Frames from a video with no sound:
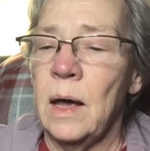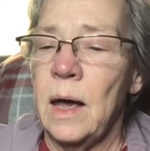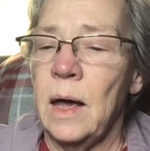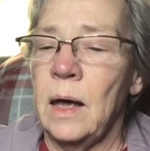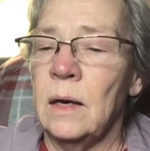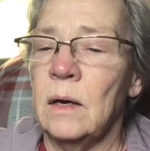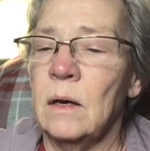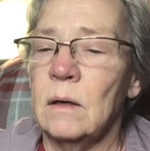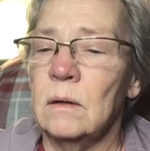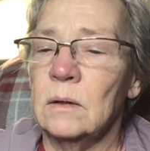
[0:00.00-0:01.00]
and
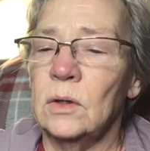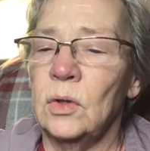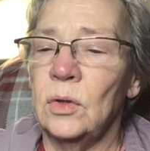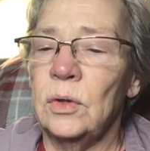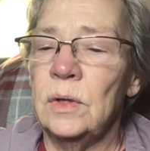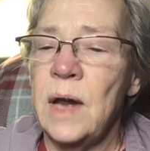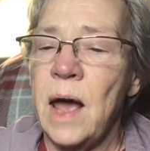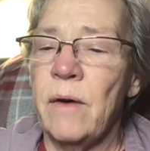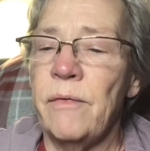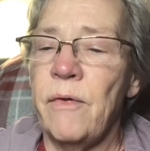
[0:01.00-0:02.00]
learn
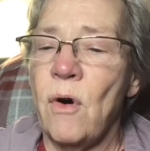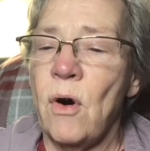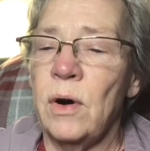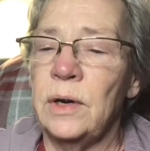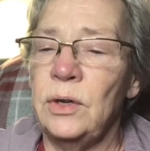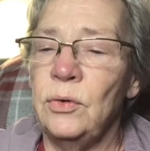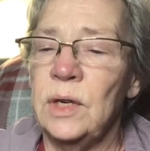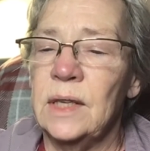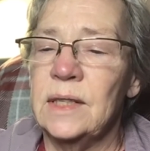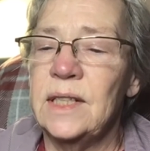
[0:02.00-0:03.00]
how far you
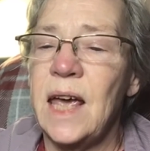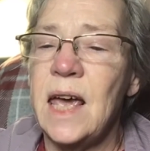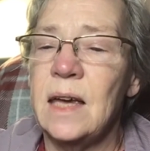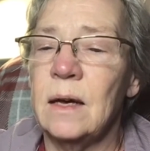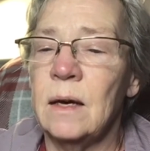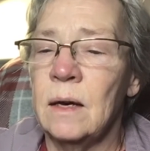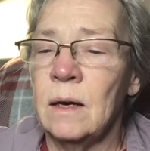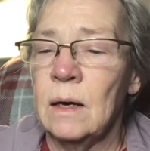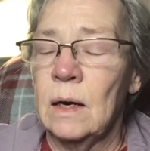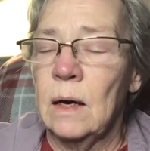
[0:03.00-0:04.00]
can take
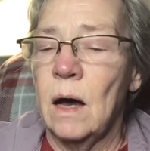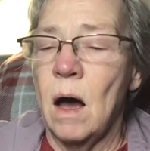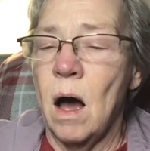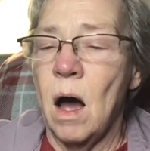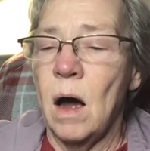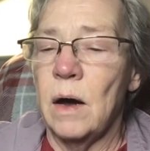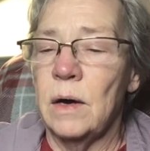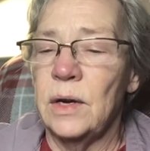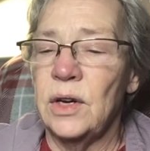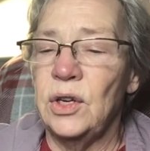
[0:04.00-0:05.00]

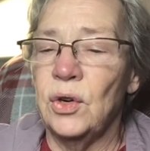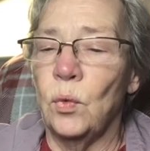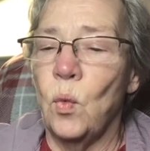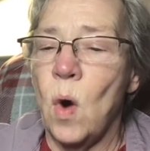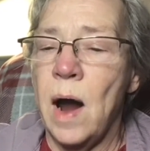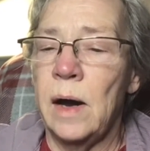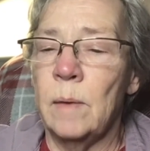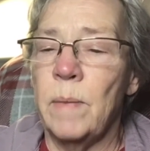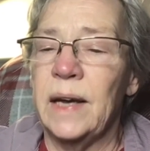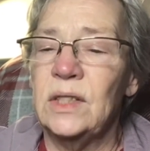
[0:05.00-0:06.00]
your wire
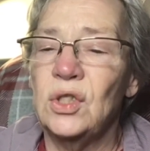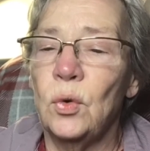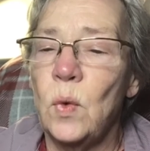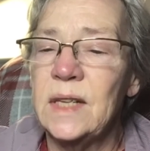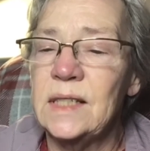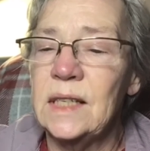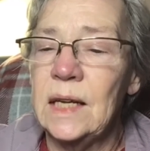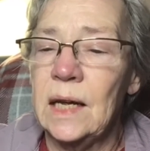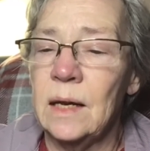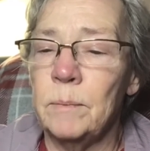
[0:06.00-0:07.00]
by
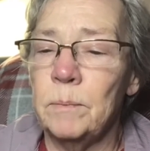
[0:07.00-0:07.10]
twisting it